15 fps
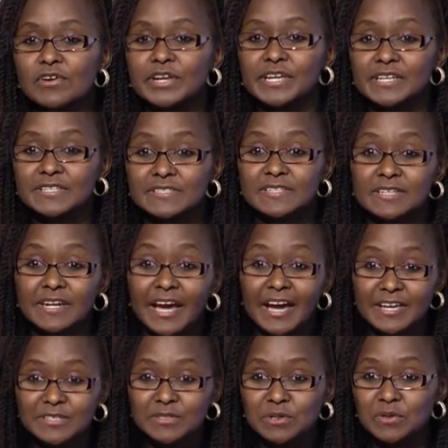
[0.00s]
years in
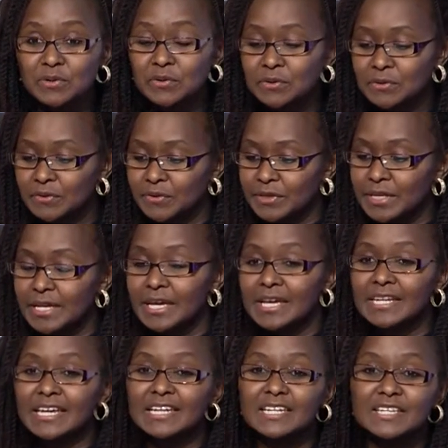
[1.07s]
high school,
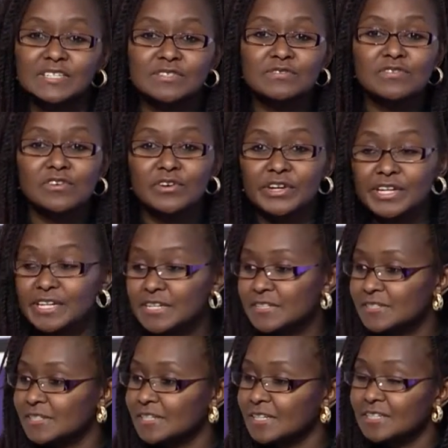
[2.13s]
and at least four years
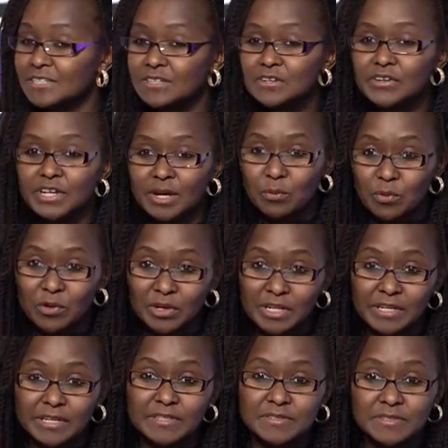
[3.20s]
in a degree
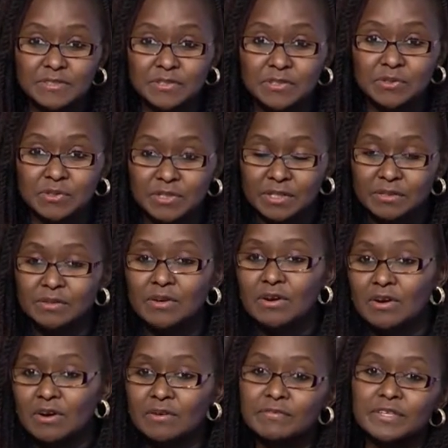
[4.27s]
awarding institution.
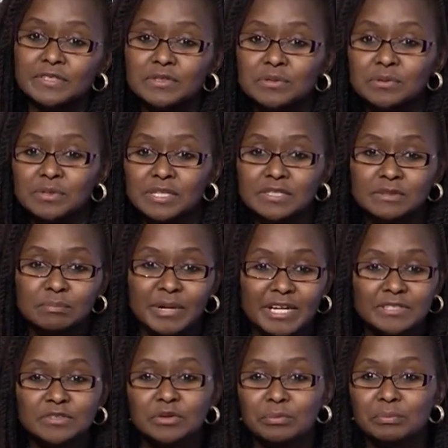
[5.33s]
Obvious students
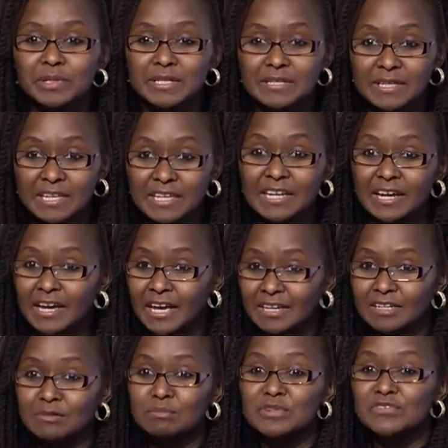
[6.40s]
must complete
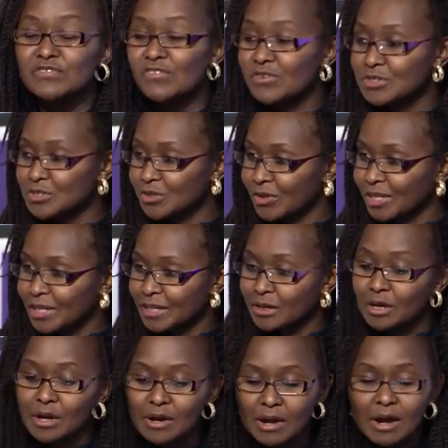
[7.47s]
kindergarten before joining
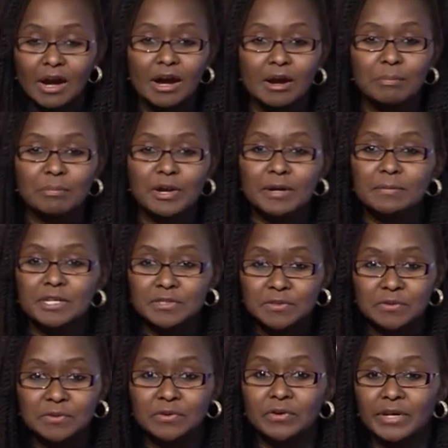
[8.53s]
uh, primary
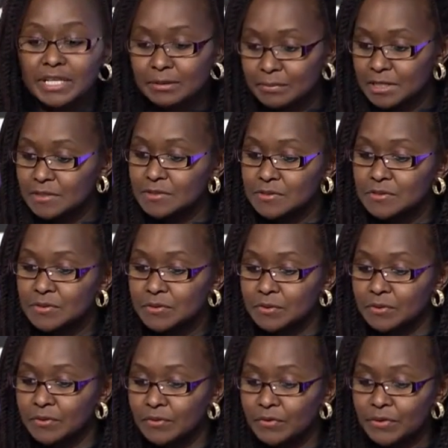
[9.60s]
school or elementary school.